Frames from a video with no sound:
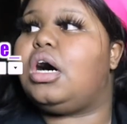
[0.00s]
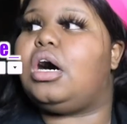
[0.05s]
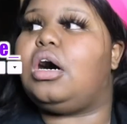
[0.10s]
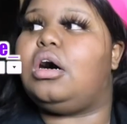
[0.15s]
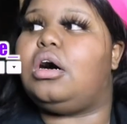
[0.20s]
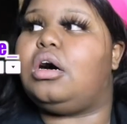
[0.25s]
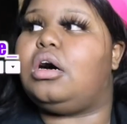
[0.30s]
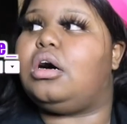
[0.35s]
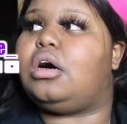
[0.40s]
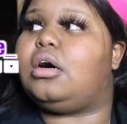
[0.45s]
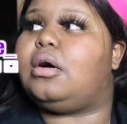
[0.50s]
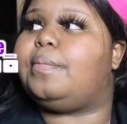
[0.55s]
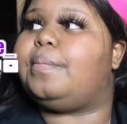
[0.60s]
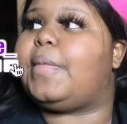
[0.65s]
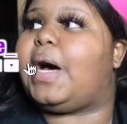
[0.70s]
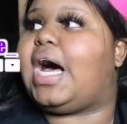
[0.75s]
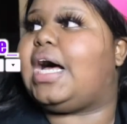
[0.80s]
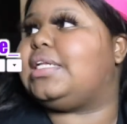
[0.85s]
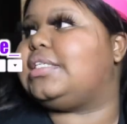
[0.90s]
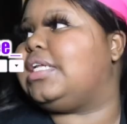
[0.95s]

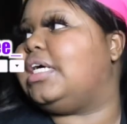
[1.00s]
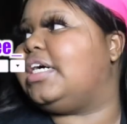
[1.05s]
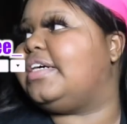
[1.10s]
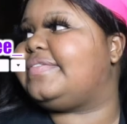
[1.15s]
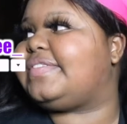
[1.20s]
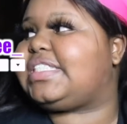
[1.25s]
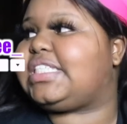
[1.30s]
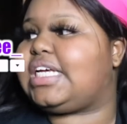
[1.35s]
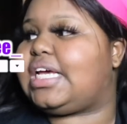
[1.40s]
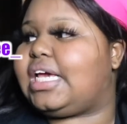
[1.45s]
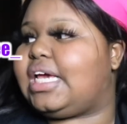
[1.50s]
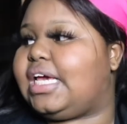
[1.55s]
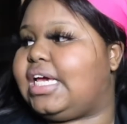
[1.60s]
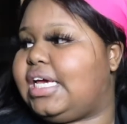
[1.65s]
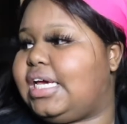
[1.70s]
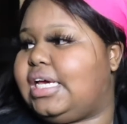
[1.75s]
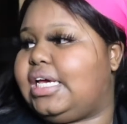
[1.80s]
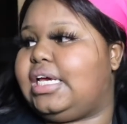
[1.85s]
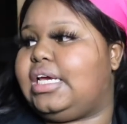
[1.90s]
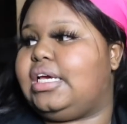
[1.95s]
I love to
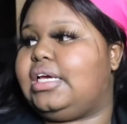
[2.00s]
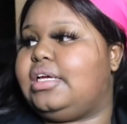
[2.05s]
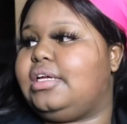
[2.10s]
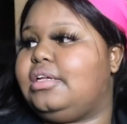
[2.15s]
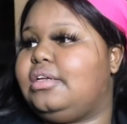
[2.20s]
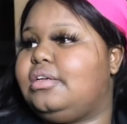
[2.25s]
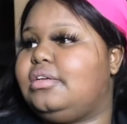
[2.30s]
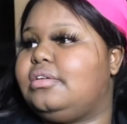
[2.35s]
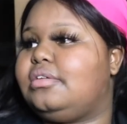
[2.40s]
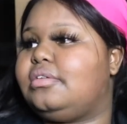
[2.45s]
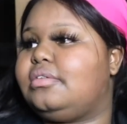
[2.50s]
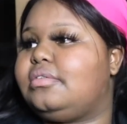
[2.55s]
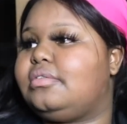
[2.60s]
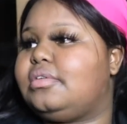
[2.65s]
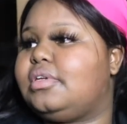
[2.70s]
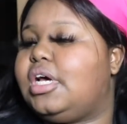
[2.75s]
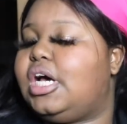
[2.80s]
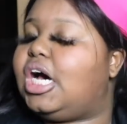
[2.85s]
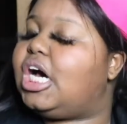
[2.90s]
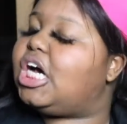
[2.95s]
eat
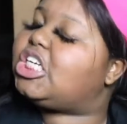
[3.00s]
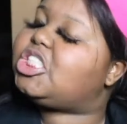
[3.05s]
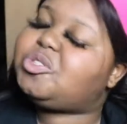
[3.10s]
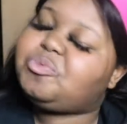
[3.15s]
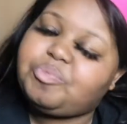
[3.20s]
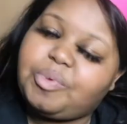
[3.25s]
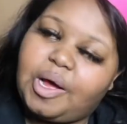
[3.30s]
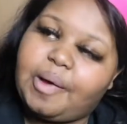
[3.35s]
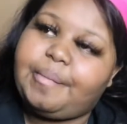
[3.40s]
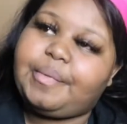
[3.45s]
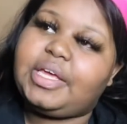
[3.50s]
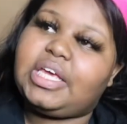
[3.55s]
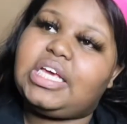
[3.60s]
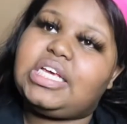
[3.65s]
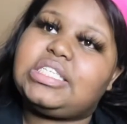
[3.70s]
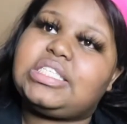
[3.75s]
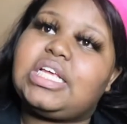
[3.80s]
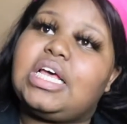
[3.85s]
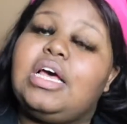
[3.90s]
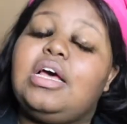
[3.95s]
hush
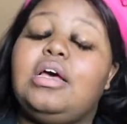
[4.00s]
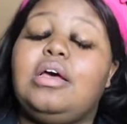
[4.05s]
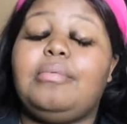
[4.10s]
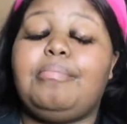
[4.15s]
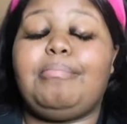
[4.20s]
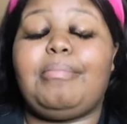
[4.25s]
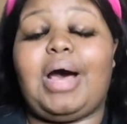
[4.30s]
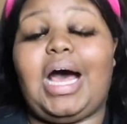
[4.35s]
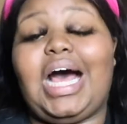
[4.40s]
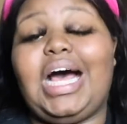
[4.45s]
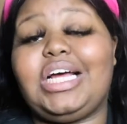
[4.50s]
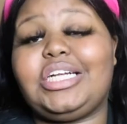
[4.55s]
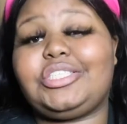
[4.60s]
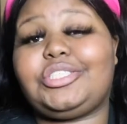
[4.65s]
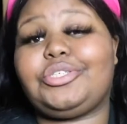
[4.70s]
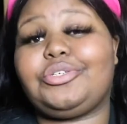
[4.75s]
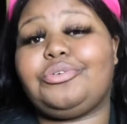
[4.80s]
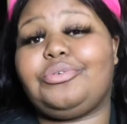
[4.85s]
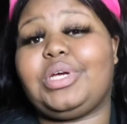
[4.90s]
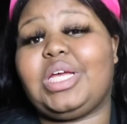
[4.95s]
puppies.
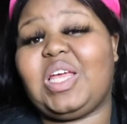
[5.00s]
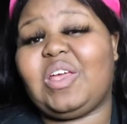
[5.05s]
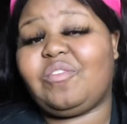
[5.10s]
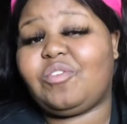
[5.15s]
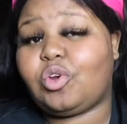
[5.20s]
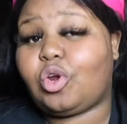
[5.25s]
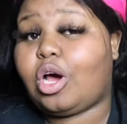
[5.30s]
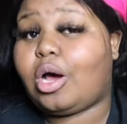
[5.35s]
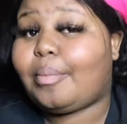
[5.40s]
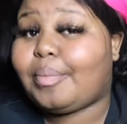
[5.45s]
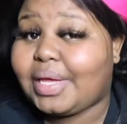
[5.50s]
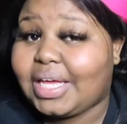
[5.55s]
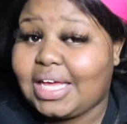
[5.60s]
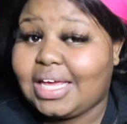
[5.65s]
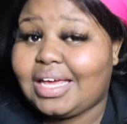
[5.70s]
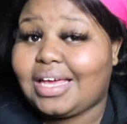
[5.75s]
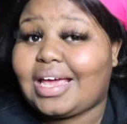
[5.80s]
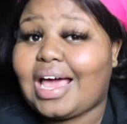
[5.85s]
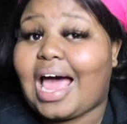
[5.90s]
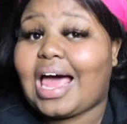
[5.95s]
Mind you, even though I'm
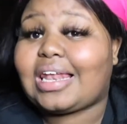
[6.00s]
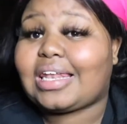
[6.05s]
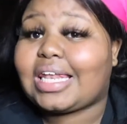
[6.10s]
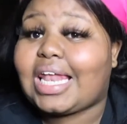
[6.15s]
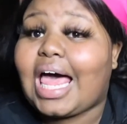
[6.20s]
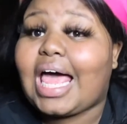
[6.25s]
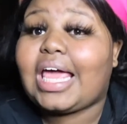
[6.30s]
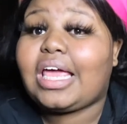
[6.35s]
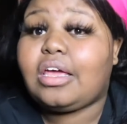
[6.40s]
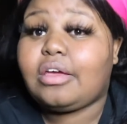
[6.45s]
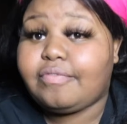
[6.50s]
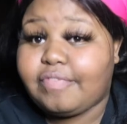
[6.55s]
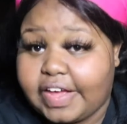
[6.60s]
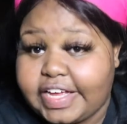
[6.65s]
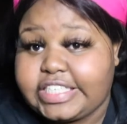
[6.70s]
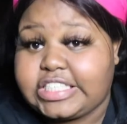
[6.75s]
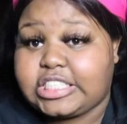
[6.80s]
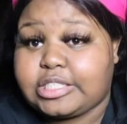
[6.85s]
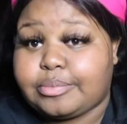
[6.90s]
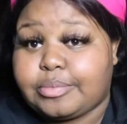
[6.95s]
big, I like
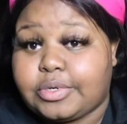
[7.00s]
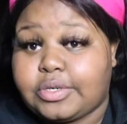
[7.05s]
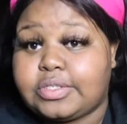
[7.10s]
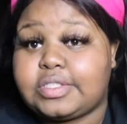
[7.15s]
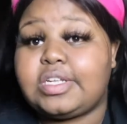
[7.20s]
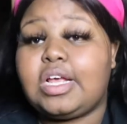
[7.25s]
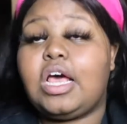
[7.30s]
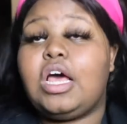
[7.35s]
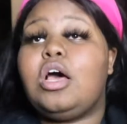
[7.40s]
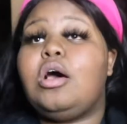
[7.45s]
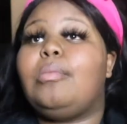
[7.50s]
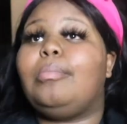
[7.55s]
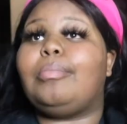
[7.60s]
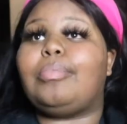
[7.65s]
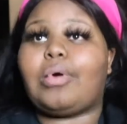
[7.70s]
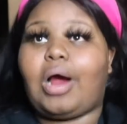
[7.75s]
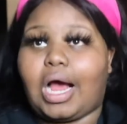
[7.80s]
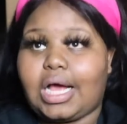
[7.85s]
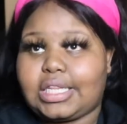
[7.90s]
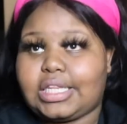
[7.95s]
vegetables.
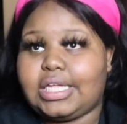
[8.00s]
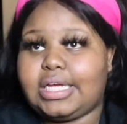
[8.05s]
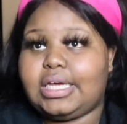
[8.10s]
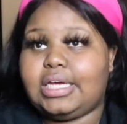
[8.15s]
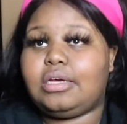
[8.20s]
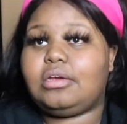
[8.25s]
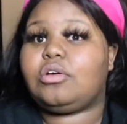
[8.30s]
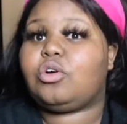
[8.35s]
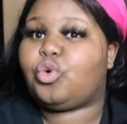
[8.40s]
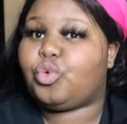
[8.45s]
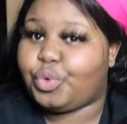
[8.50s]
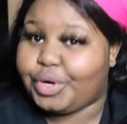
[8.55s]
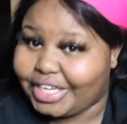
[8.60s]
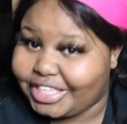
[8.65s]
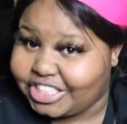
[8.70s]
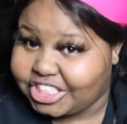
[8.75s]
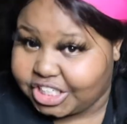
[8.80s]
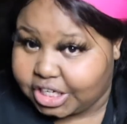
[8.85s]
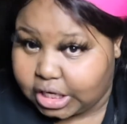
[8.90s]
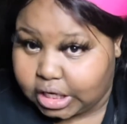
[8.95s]
Broccoli
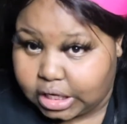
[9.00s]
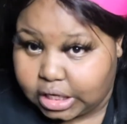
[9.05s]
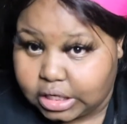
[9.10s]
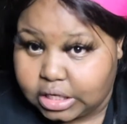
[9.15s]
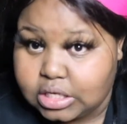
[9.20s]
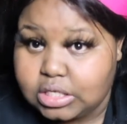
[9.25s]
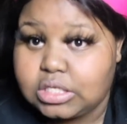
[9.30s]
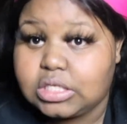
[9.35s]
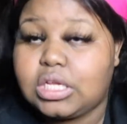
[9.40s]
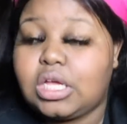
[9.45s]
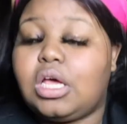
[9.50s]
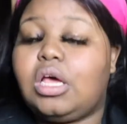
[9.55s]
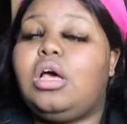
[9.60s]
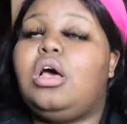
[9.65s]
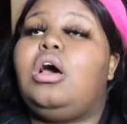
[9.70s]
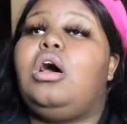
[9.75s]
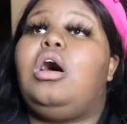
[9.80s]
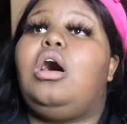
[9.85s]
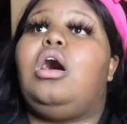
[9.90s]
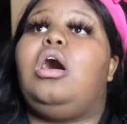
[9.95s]
with cheese,
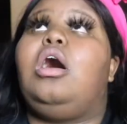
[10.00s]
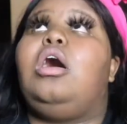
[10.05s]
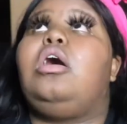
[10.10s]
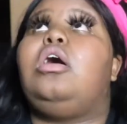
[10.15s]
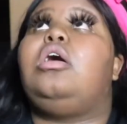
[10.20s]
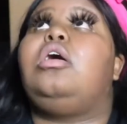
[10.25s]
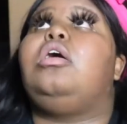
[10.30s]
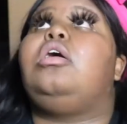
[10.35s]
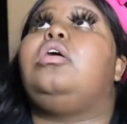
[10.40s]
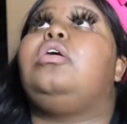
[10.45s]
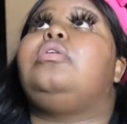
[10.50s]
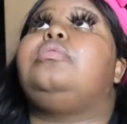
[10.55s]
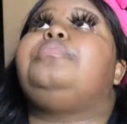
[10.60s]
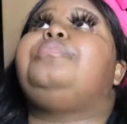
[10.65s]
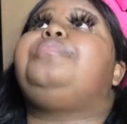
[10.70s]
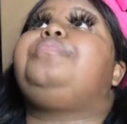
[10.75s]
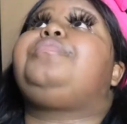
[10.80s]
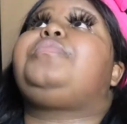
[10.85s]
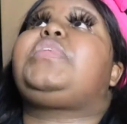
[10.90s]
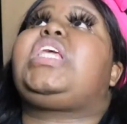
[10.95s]

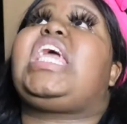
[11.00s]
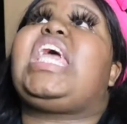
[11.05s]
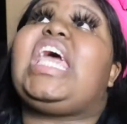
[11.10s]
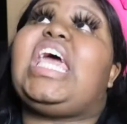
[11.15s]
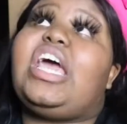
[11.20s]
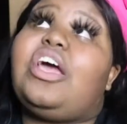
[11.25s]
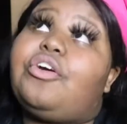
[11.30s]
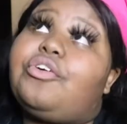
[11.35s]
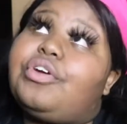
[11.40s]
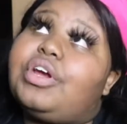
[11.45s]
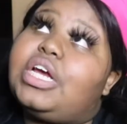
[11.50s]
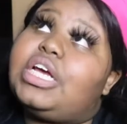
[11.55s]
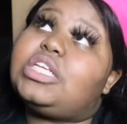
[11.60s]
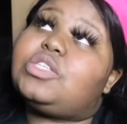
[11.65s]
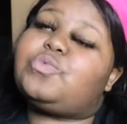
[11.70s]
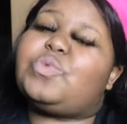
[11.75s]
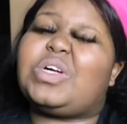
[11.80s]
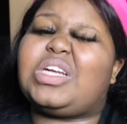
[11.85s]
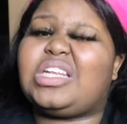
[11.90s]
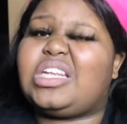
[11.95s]

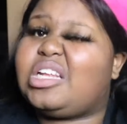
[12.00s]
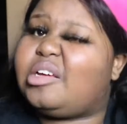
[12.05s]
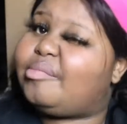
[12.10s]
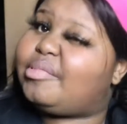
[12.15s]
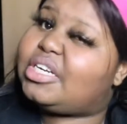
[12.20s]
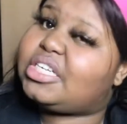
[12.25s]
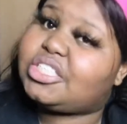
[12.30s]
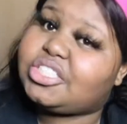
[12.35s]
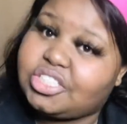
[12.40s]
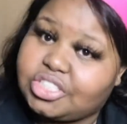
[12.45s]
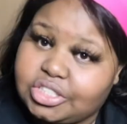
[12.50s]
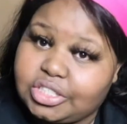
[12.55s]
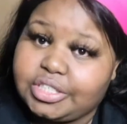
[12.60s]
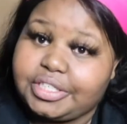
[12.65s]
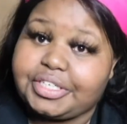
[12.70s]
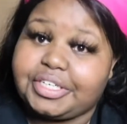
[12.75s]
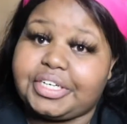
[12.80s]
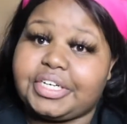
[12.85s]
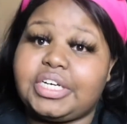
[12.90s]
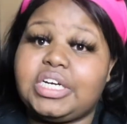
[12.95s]
carrots with a little bit of
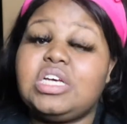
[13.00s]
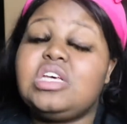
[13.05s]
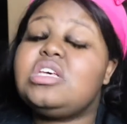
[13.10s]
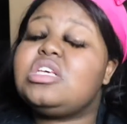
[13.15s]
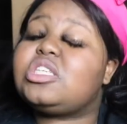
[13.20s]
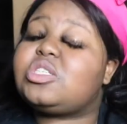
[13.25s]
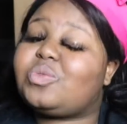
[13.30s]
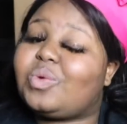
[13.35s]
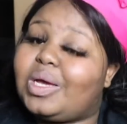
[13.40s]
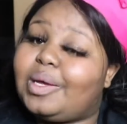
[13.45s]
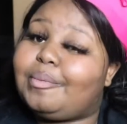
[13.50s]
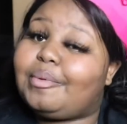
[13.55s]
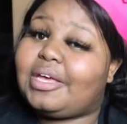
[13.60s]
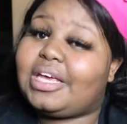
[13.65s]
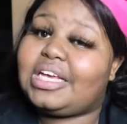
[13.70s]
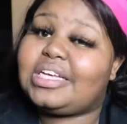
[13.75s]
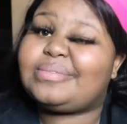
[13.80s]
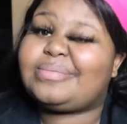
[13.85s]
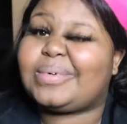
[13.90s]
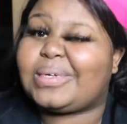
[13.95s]
sugar, sweet
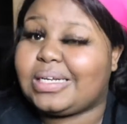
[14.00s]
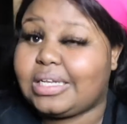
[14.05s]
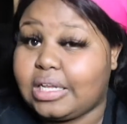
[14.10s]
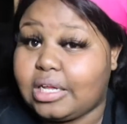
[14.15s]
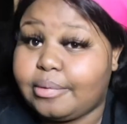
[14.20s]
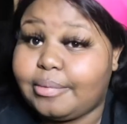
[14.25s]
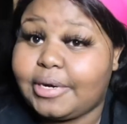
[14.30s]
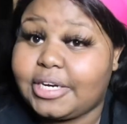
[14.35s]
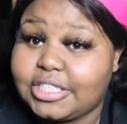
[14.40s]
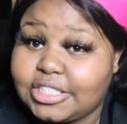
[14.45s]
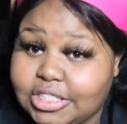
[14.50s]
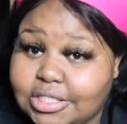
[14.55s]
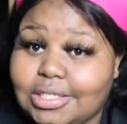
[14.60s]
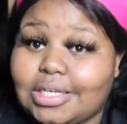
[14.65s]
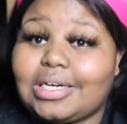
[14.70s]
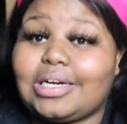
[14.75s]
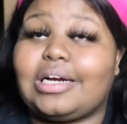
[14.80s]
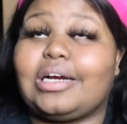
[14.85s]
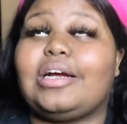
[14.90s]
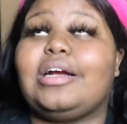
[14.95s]
peas with a little bit of
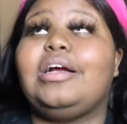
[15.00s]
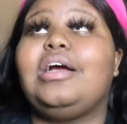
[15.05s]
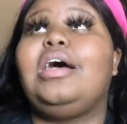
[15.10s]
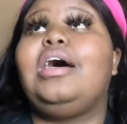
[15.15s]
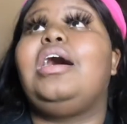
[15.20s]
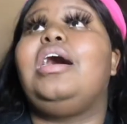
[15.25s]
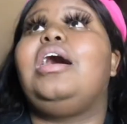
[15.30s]
sugar,